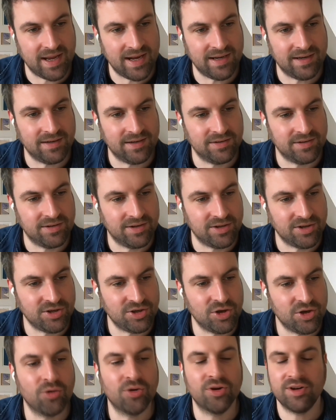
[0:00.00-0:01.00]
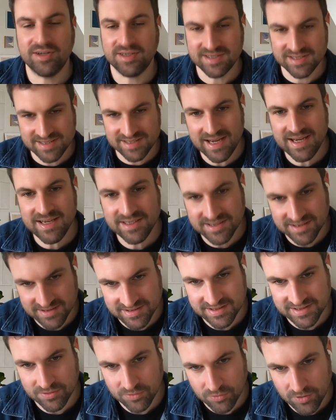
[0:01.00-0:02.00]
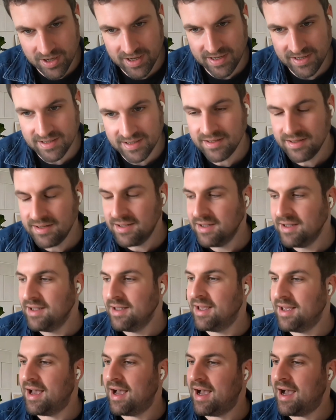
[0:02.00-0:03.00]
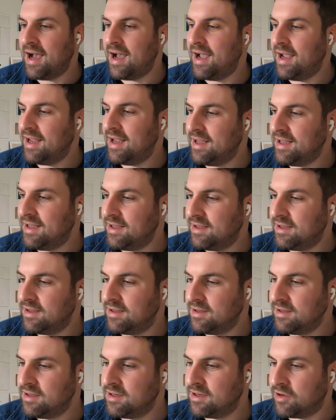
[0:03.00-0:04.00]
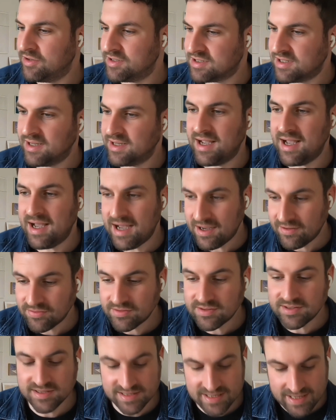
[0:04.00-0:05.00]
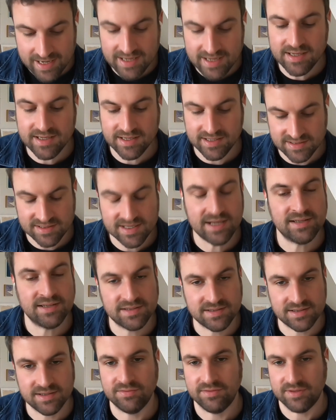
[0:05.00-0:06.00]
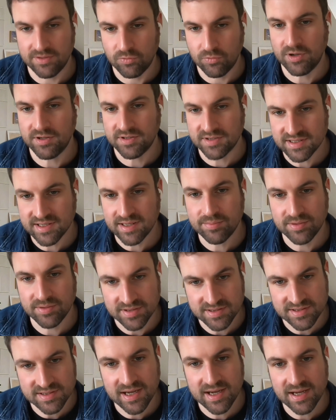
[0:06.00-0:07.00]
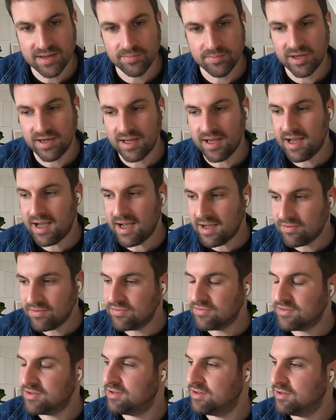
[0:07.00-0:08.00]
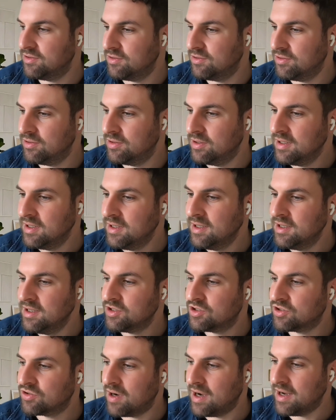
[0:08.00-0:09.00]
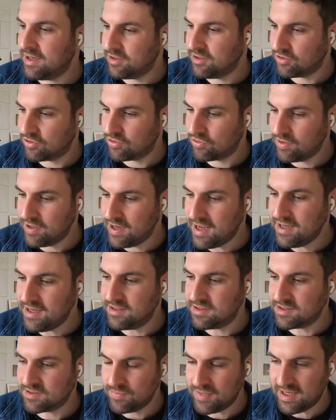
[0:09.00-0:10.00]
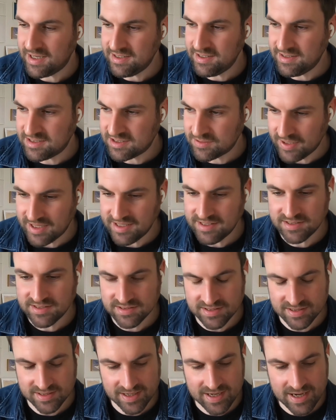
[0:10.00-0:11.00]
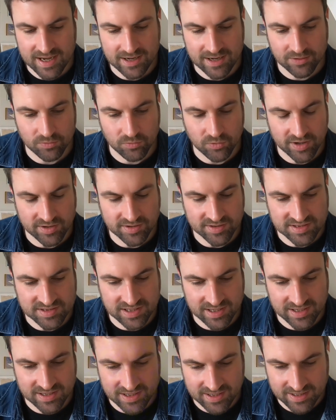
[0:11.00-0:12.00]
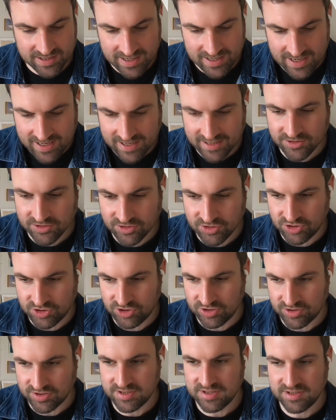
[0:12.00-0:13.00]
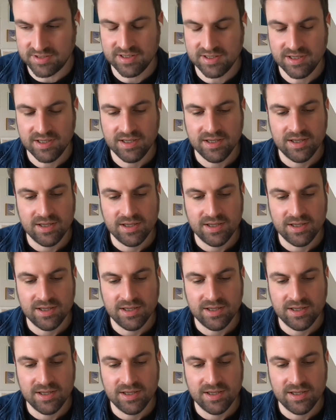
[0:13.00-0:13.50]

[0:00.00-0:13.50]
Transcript: in young stages in a way, you know, it's like I have to take it tentatively one step at a time, and I have to try and create as many spaces as I can where it's like I can just